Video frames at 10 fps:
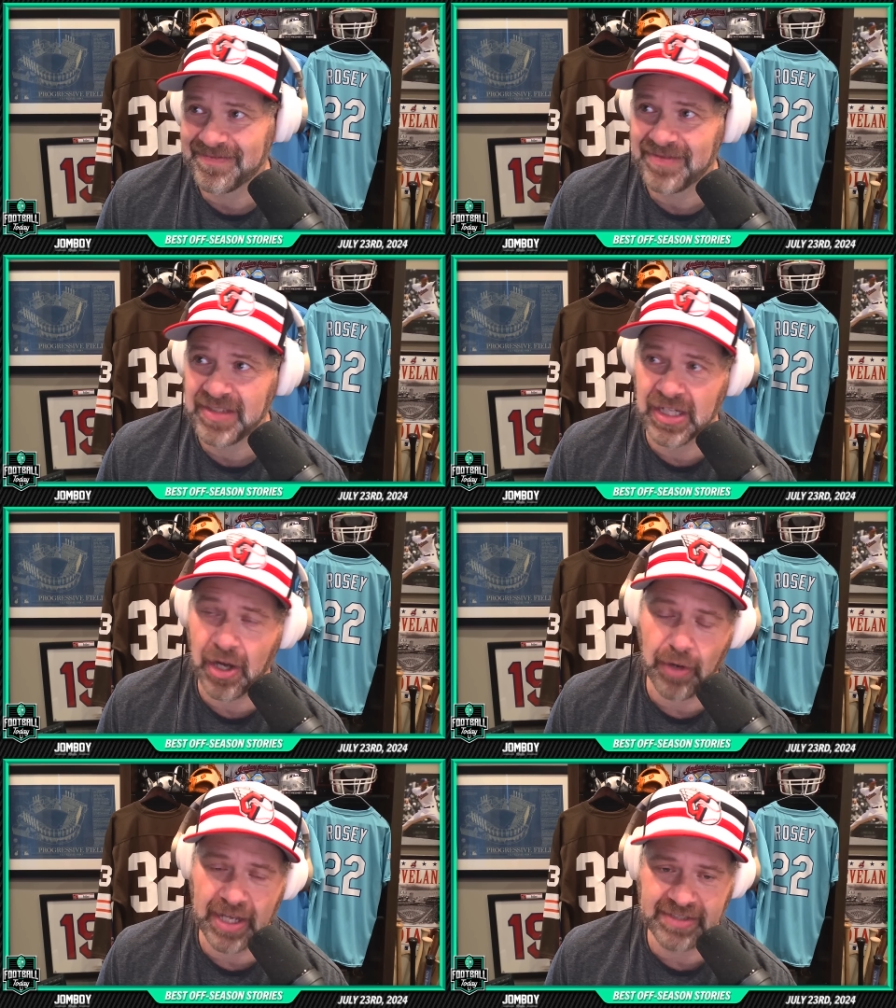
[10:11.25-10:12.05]
you
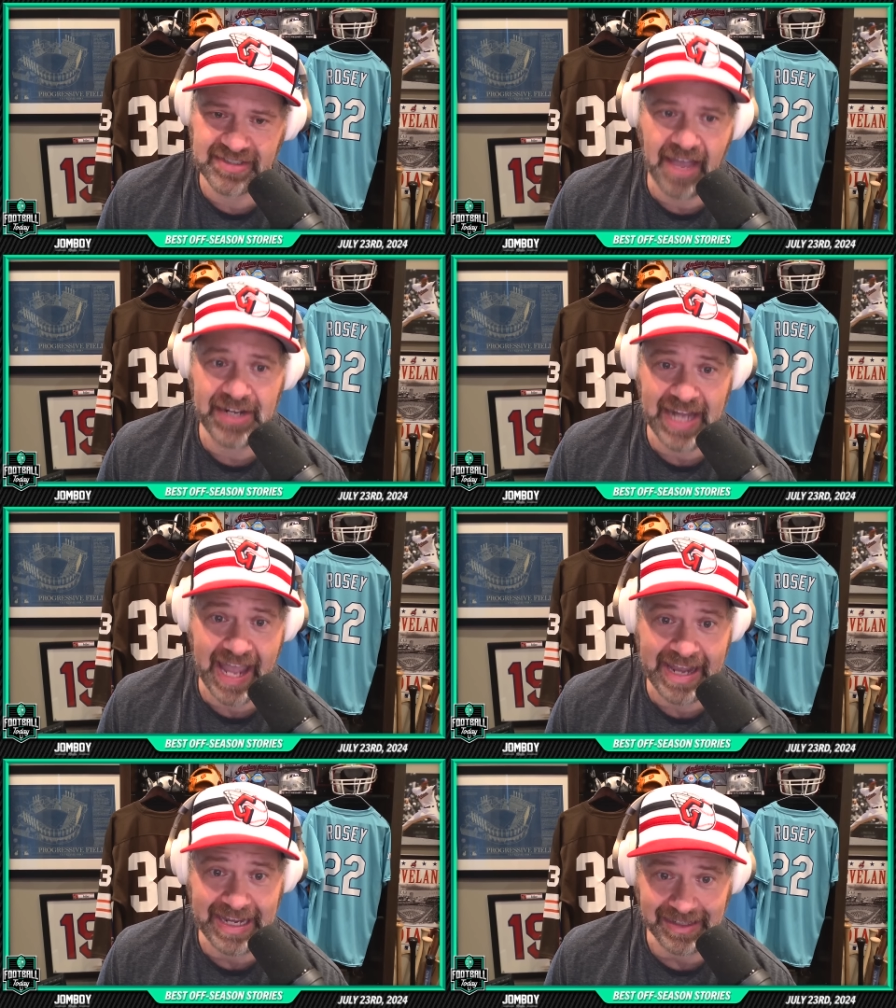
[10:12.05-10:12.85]
know, a seven
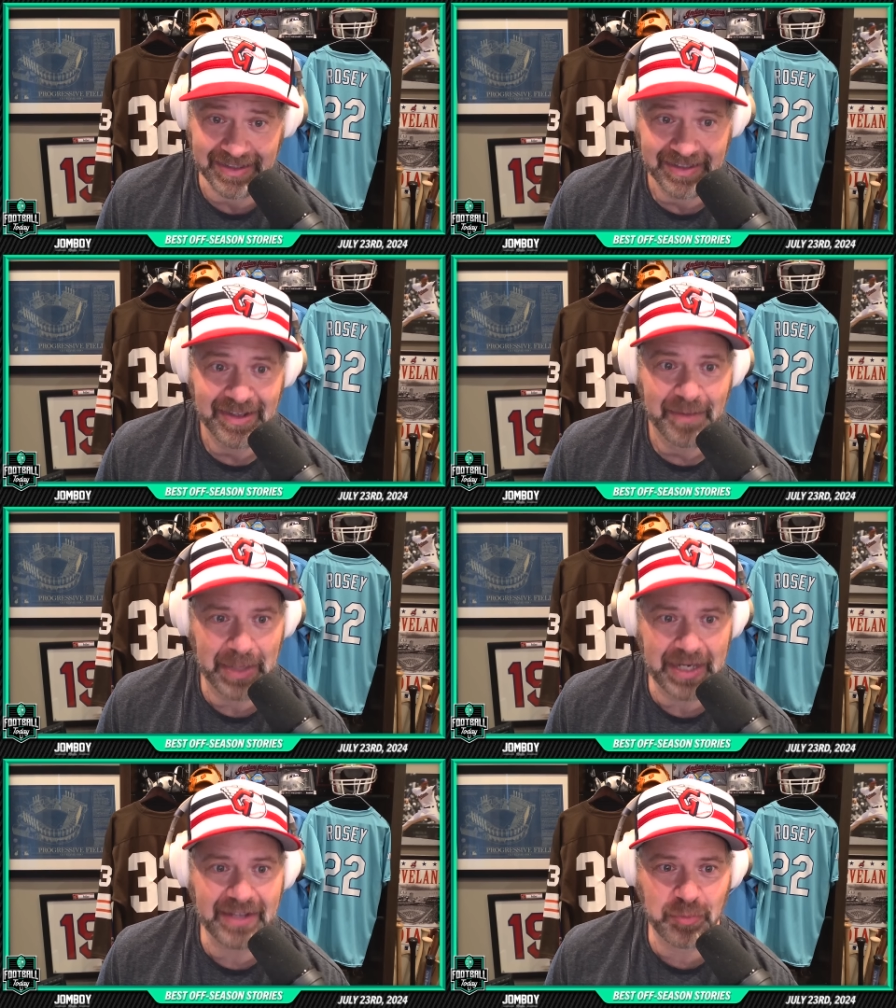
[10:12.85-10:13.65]
eight.
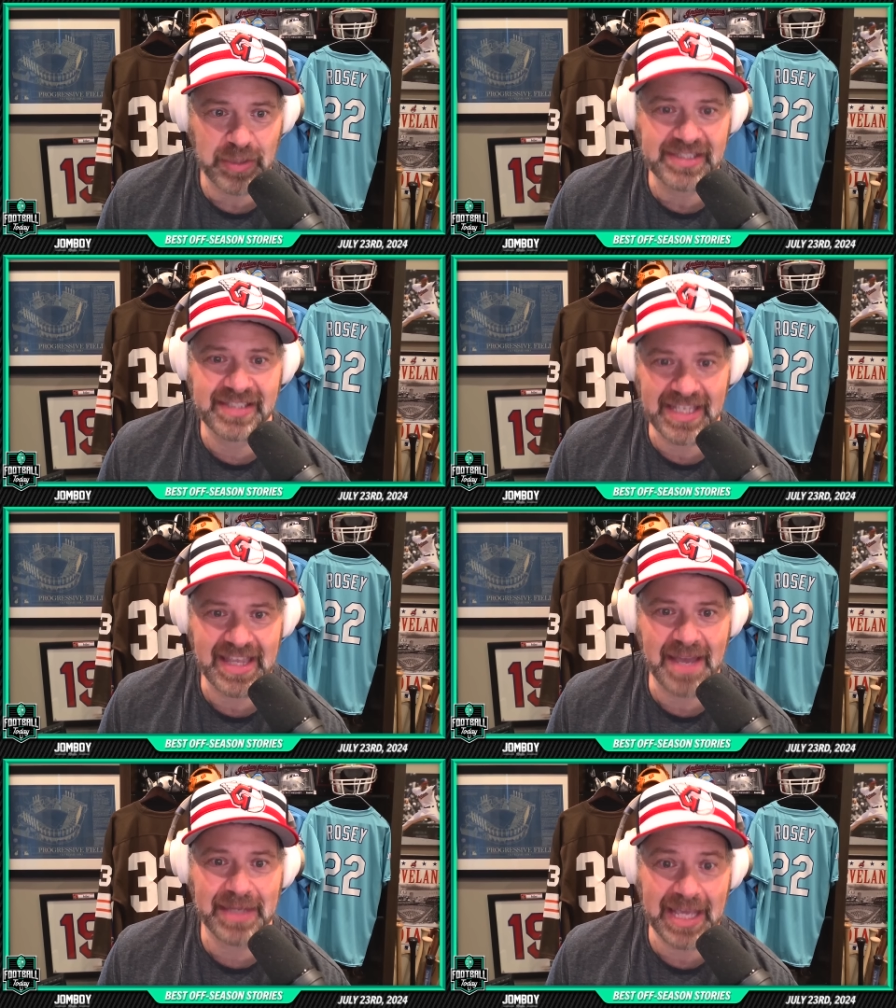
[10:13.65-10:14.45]
But as we see
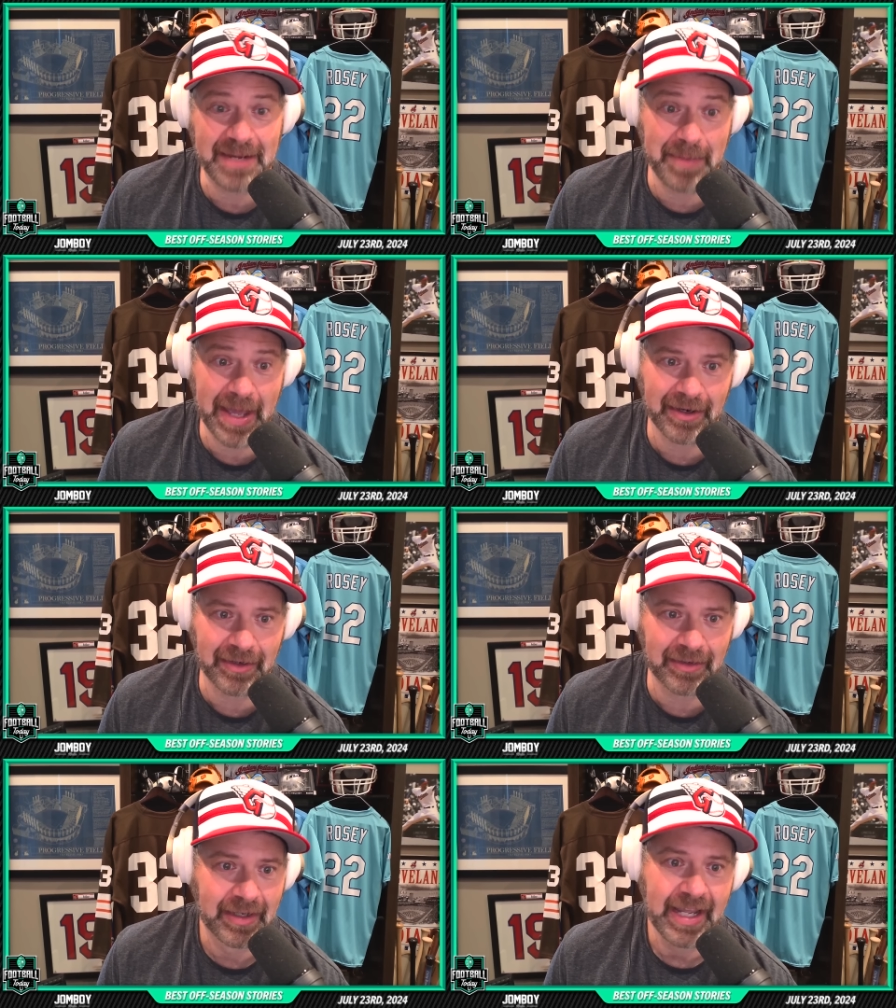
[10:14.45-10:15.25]
them get
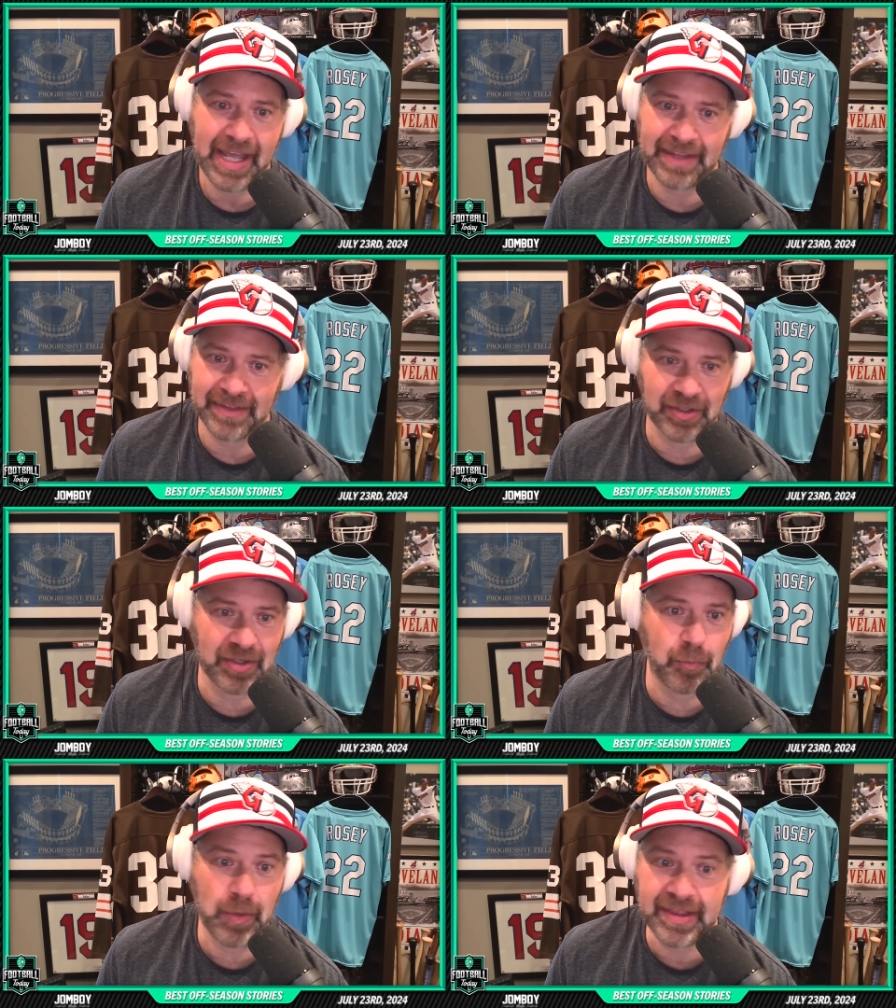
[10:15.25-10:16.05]
better, and they're going
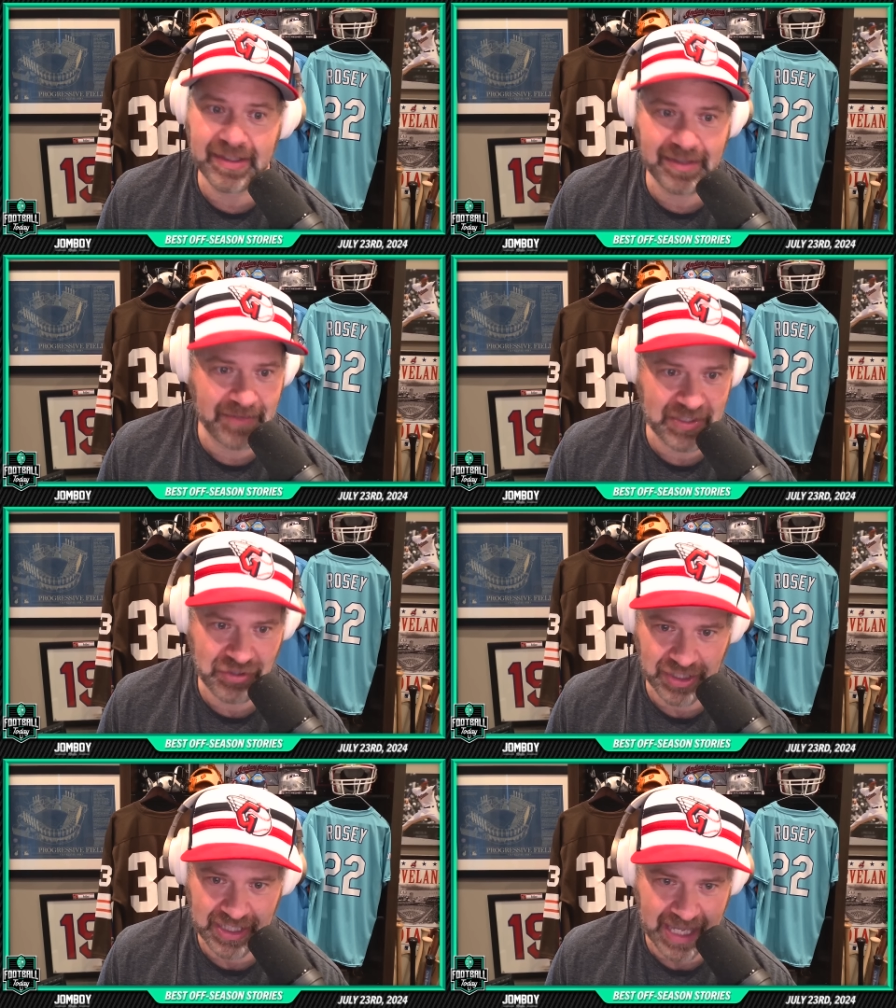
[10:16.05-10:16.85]
to win the
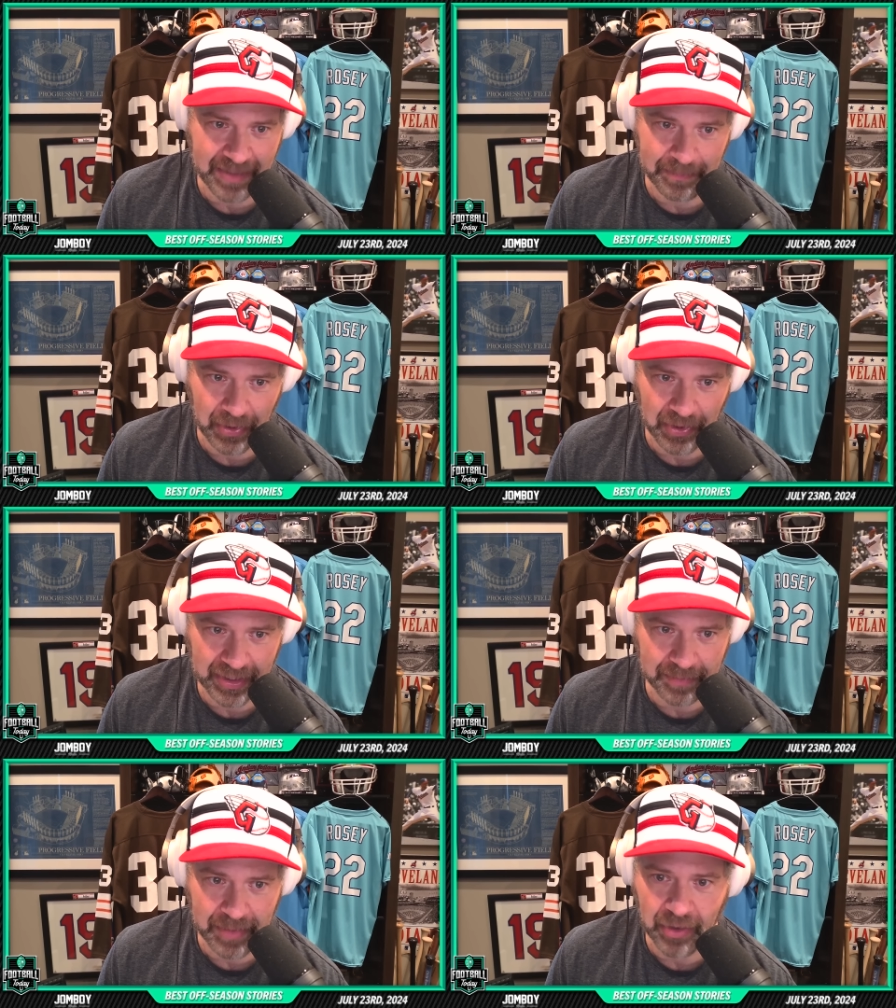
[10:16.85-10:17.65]
division again,
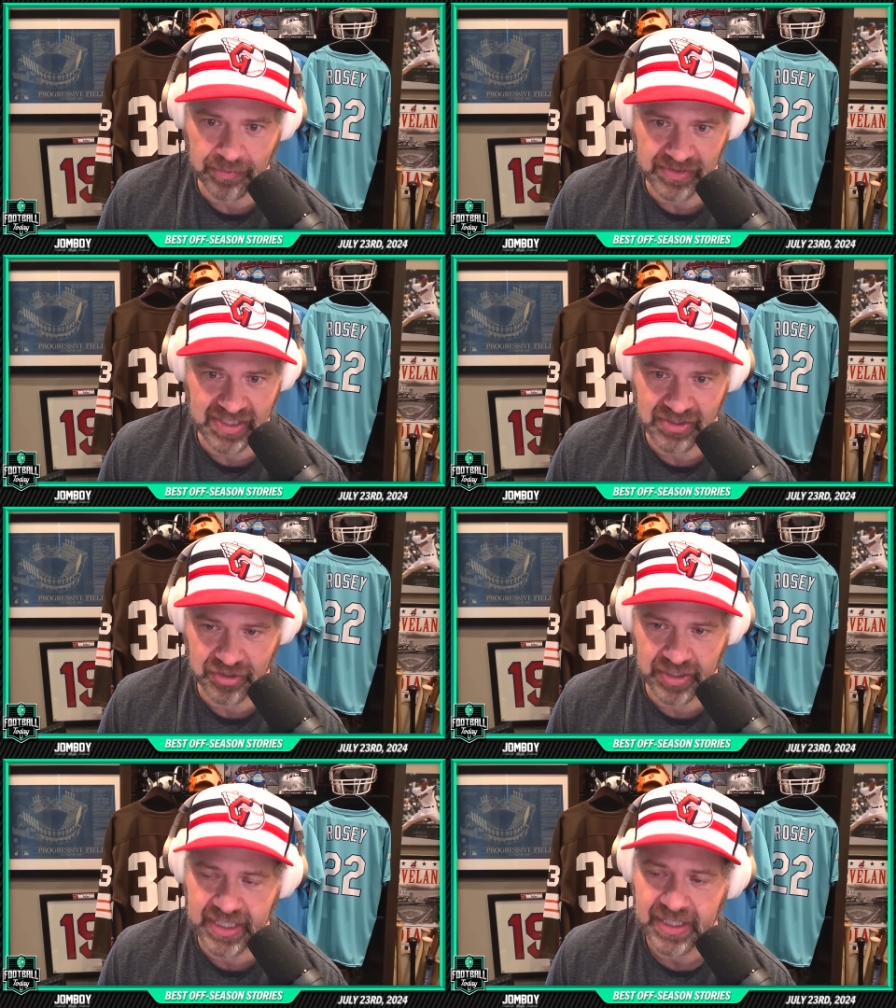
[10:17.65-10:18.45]
barring a Mahomes
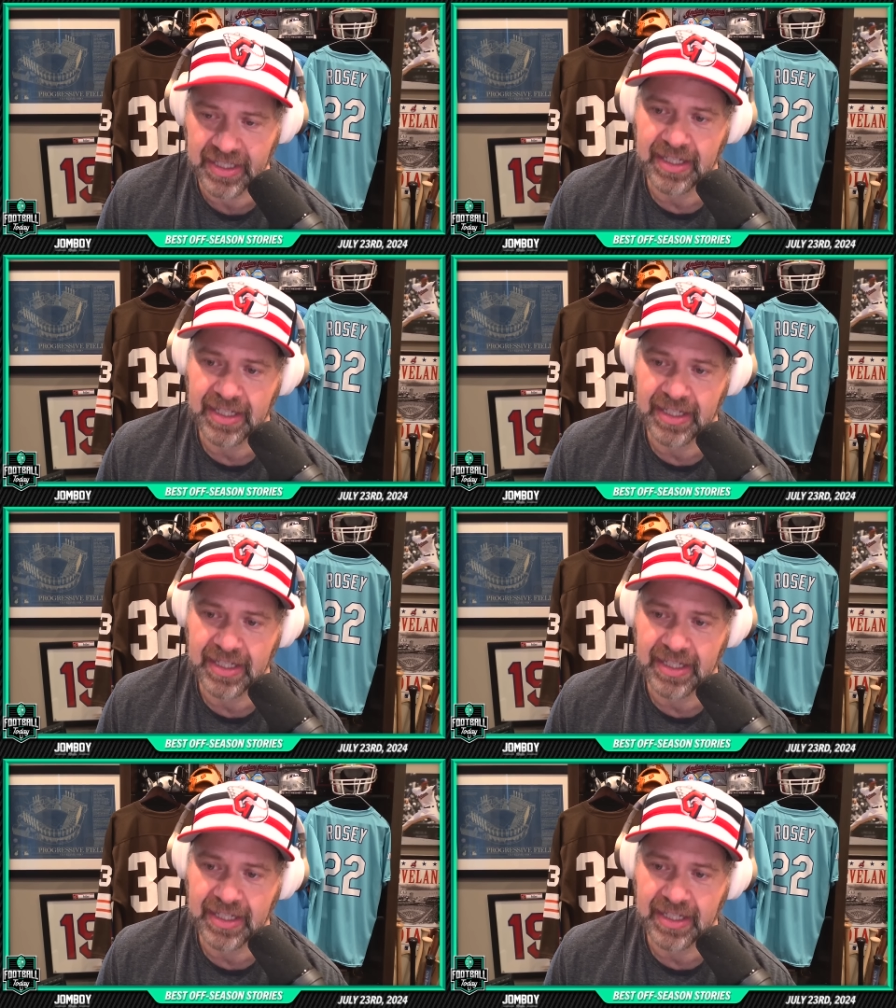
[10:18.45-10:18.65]
injury.